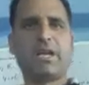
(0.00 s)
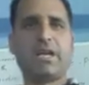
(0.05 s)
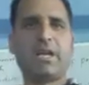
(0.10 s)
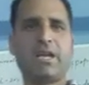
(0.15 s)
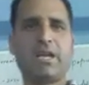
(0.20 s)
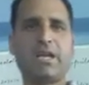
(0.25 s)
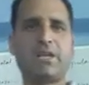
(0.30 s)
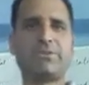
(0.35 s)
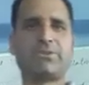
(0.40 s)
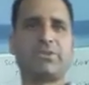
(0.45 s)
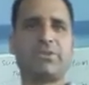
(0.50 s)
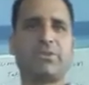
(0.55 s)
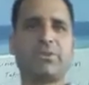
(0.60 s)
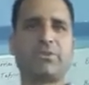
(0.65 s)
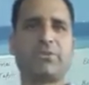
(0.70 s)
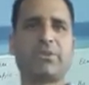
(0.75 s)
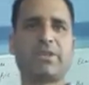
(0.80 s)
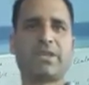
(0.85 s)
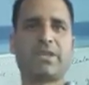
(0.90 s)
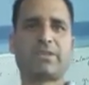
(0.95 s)
As you
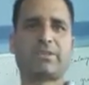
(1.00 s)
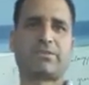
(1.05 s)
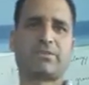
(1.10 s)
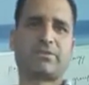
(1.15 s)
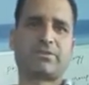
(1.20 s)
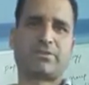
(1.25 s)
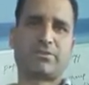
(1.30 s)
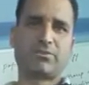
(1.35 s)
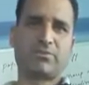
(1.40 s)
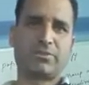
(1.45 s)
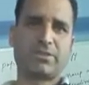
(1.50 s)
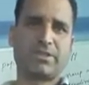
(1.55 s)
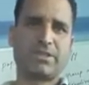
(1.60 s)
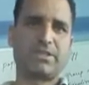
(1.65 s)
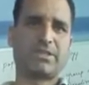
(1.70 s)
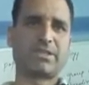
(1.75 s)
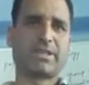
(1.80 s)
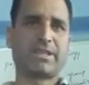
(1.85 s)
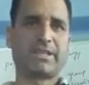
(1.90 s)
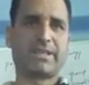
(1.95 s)
know that 2G
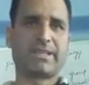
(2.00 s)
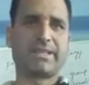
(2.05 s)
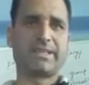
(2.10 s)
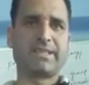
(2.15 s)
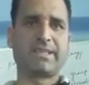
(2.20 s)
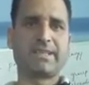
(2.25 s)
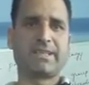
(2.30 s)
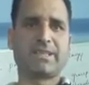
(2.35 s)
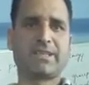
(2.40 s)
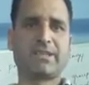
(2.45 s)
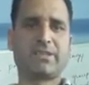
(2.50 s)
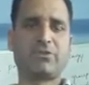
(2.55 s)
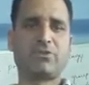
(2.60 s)
is running in the